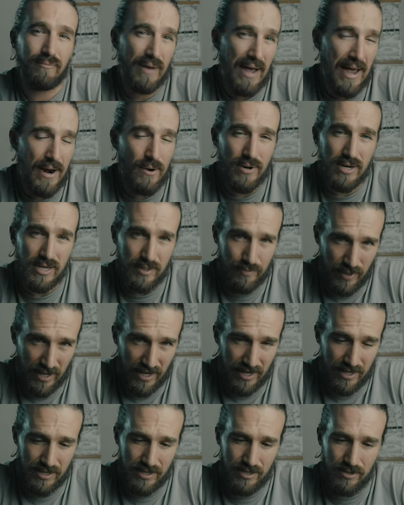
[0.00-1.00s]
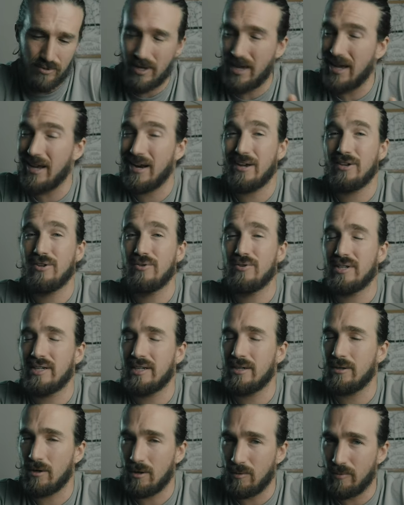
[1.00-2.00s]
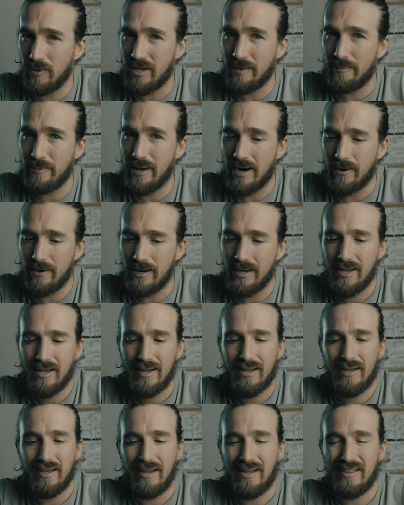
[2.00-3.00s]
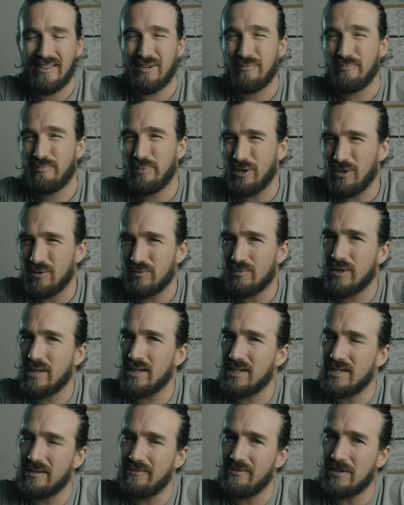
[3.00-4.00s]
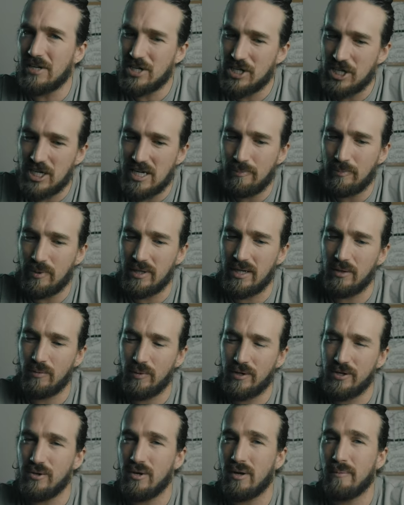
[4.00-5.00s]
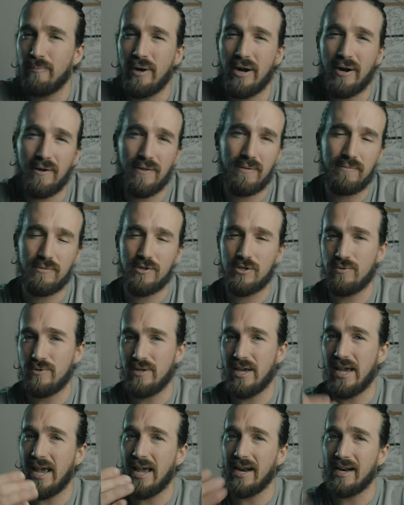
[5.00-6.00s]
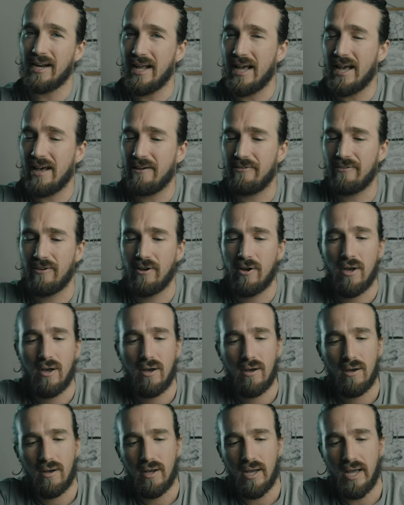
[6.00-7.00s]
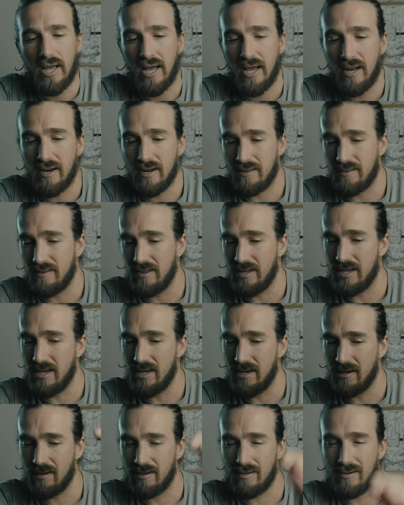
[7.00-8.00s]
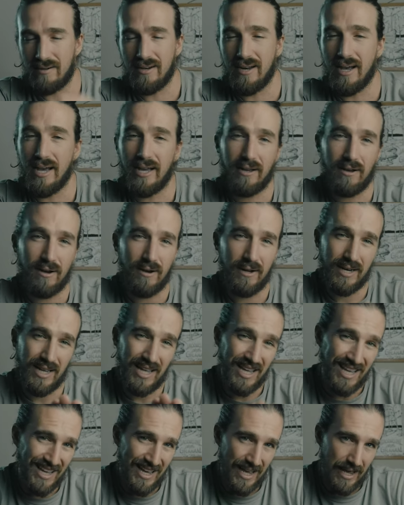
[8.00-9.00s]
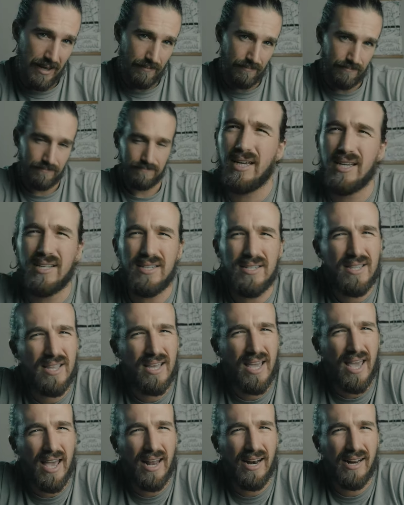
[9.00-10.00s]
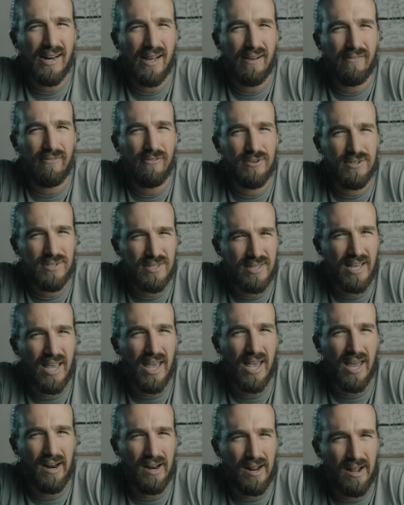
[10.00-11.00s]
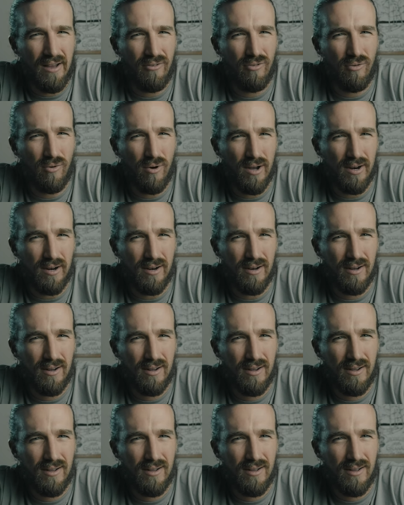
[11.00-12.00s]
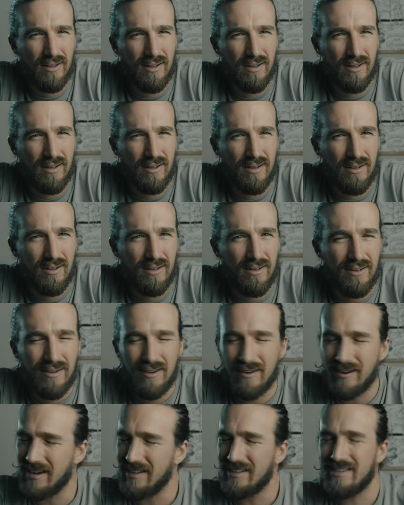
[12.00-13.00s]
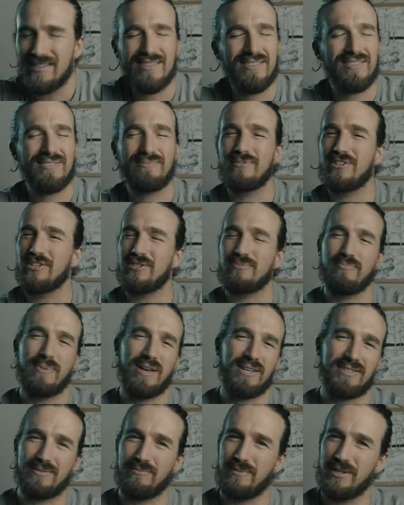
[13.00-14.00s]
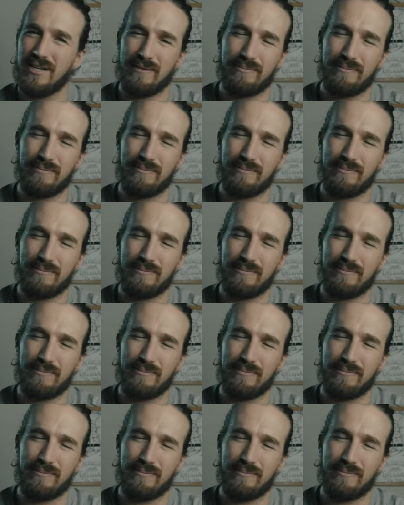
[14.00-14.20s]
battery dependent. You cannot use it at all without battery, and they're built relatively cheaply when you compare them to the Canon F and the Nikon EM. Is it the Canon F or is it the Canon F1? All right, this isn't just messing me